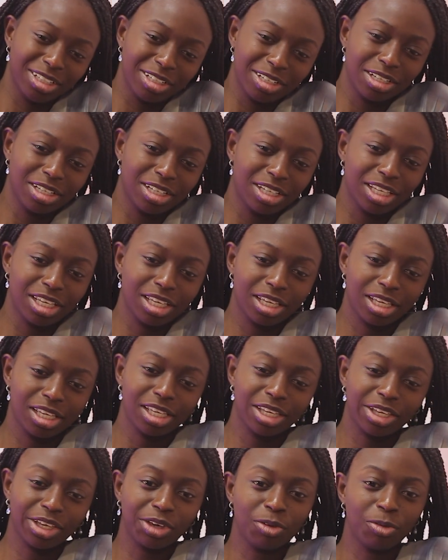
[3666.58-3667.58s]
Cut it
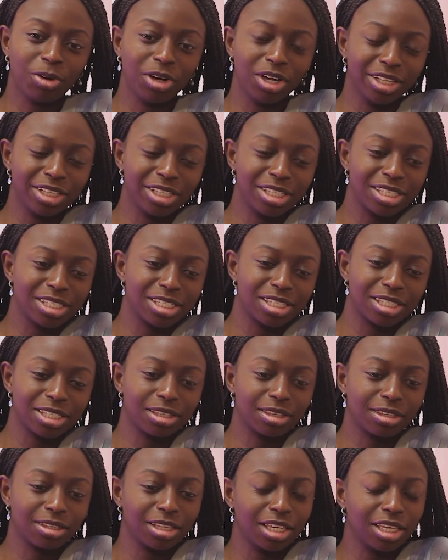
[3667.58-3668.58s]
out. He wants,
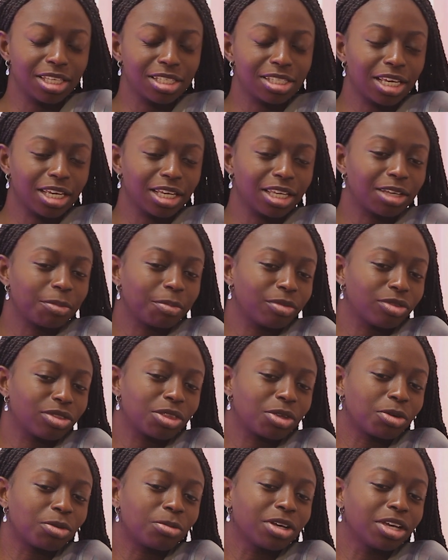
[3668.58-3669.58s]
he's like
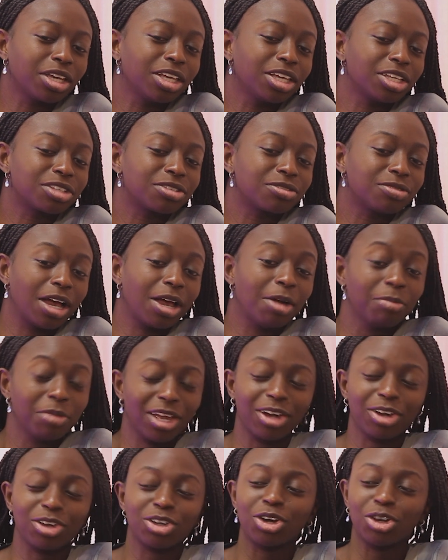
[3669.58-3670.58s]
three. It's fine. I'm
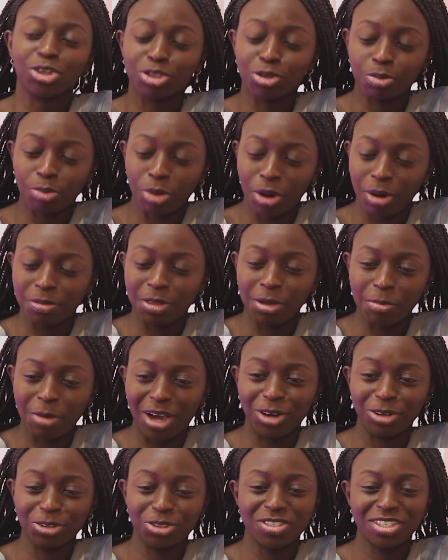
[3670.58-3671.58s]
like, are you going to pop them
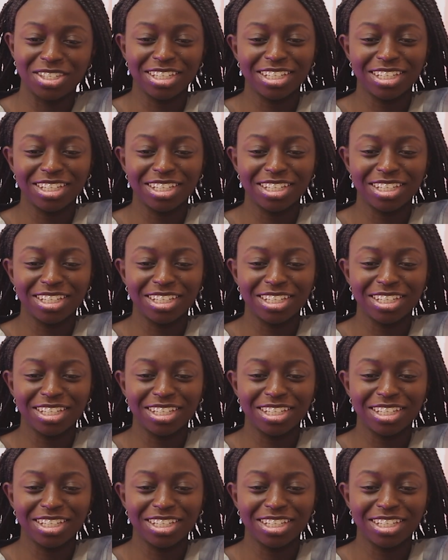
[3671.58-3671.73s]
out